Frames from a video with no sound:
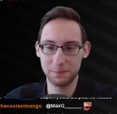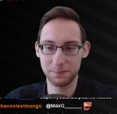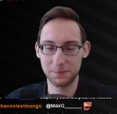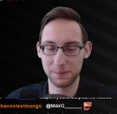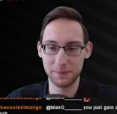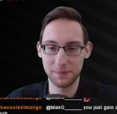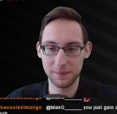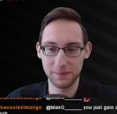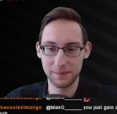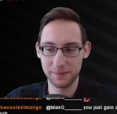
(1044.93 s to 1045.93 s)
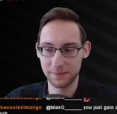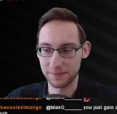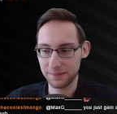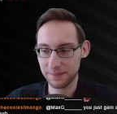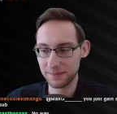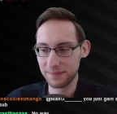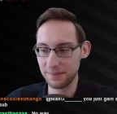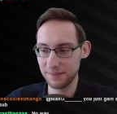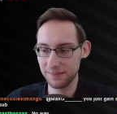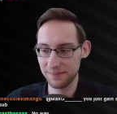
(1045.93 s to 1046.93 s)

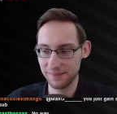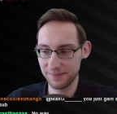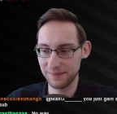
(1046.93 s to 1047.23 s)
Nothing is said.